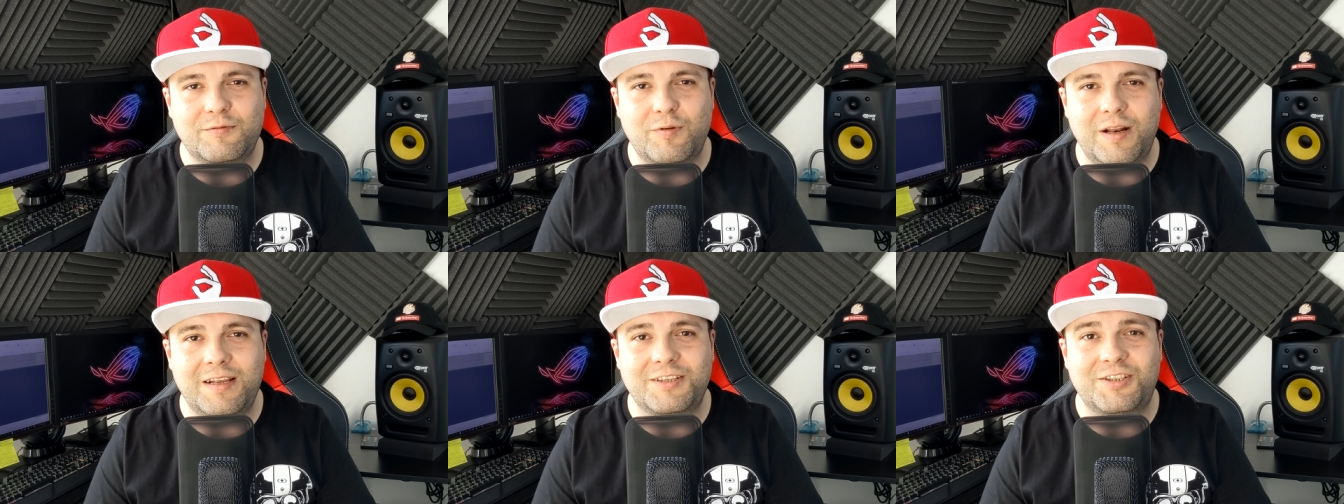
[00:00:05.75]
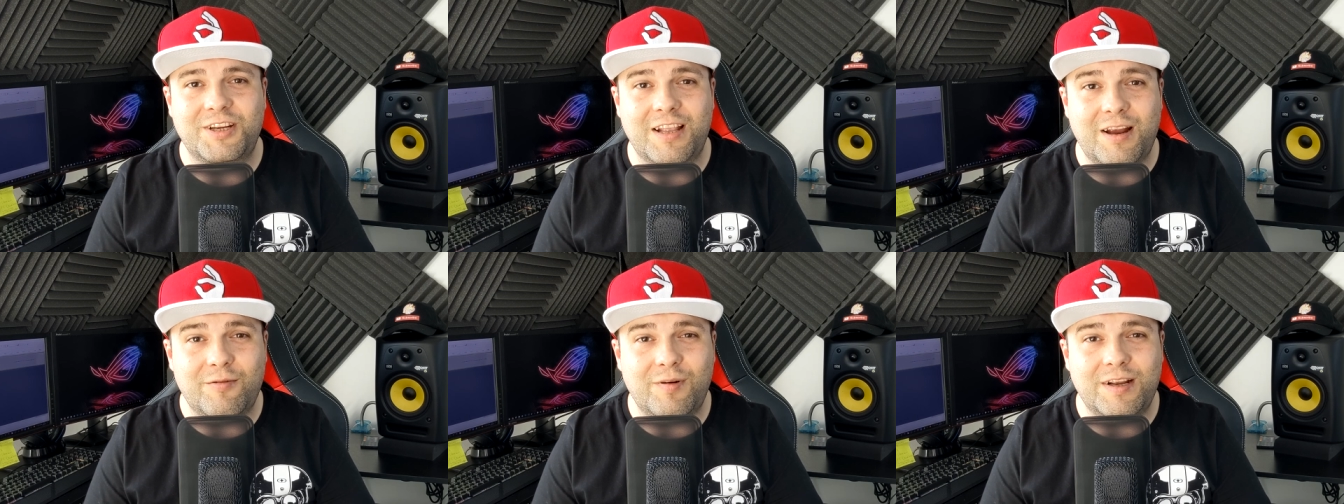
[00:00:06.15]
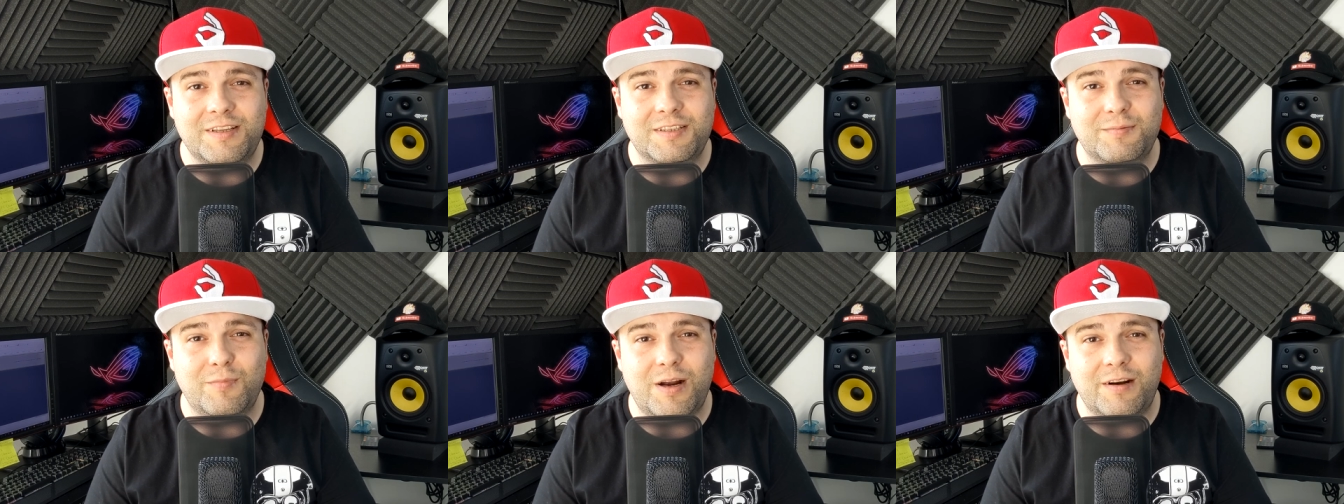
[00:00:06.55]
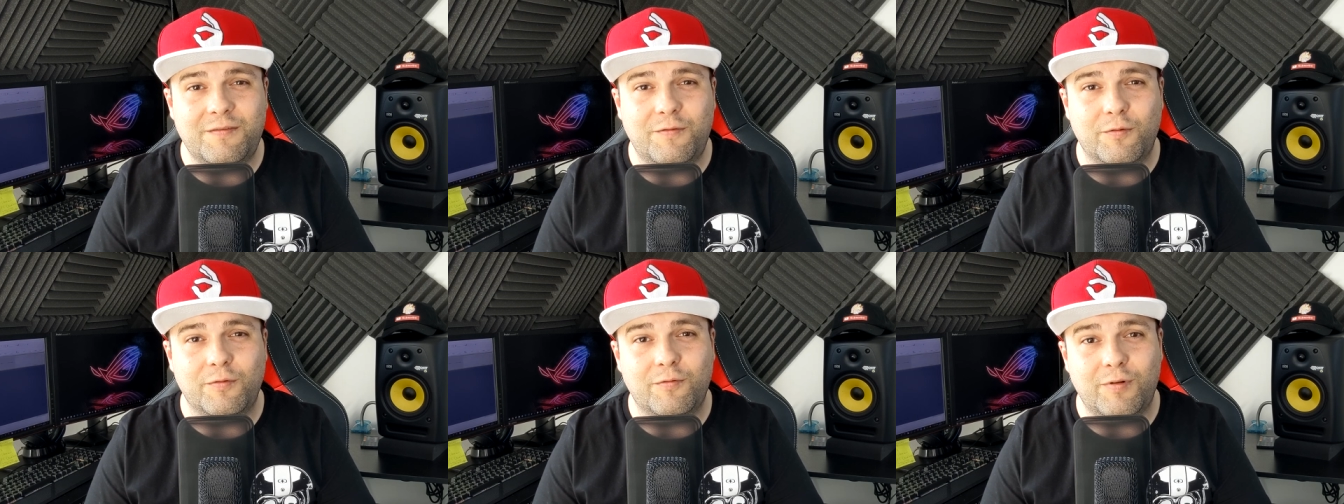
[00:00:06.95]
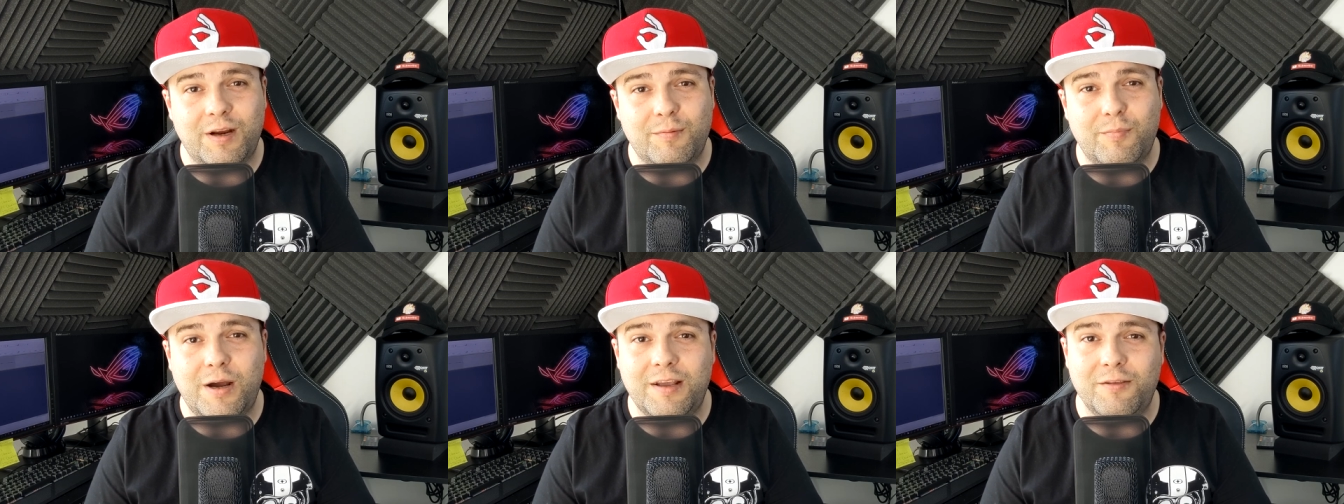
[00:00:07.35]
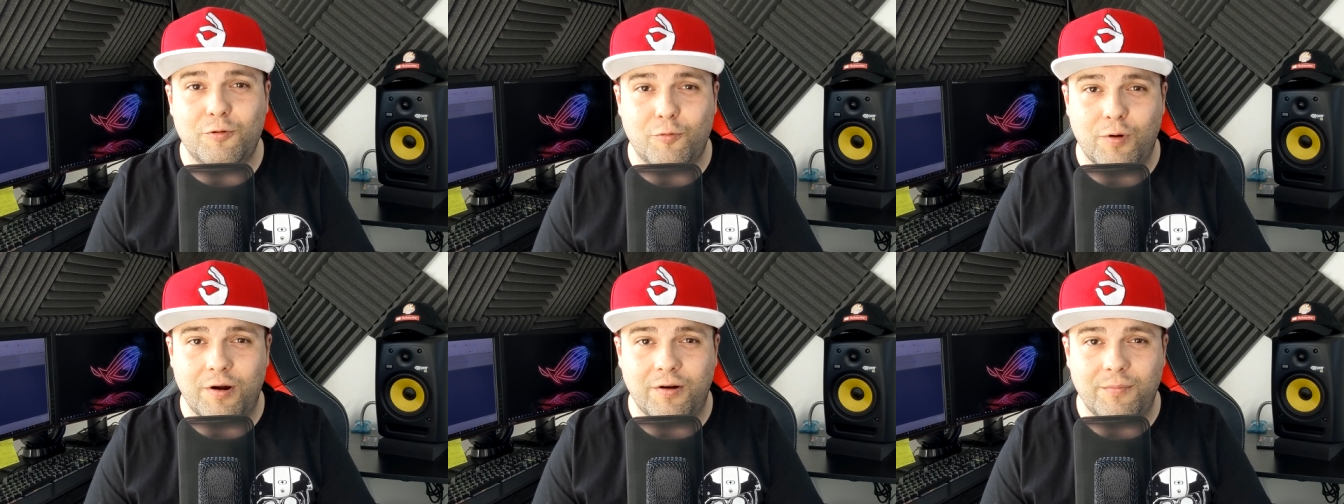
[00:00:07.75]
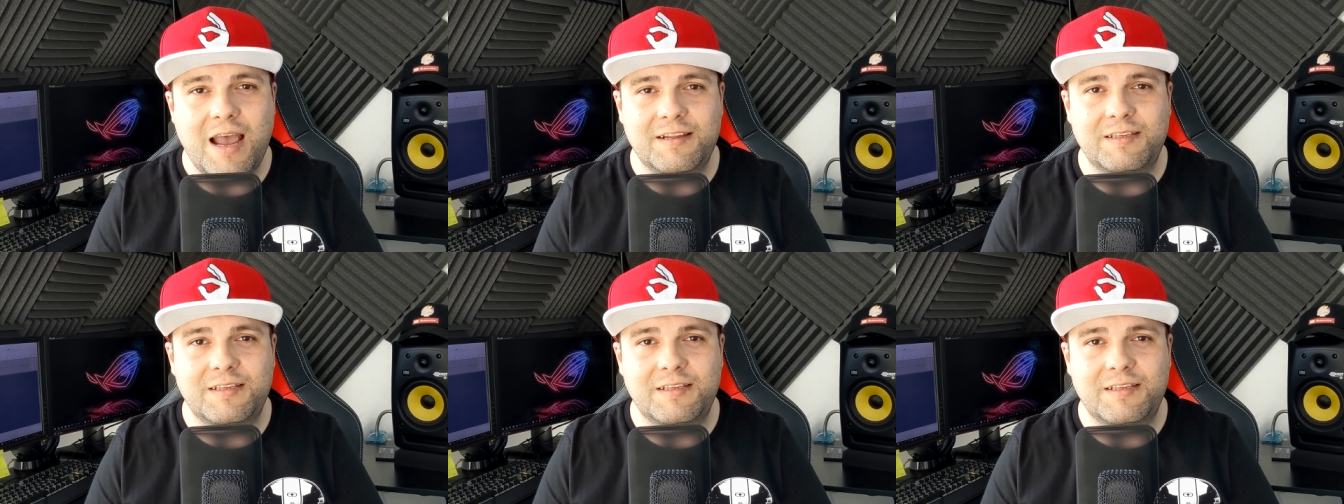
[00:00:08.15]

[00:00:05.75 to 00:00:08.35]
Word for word: as well as generic smartphone rig by Neewer.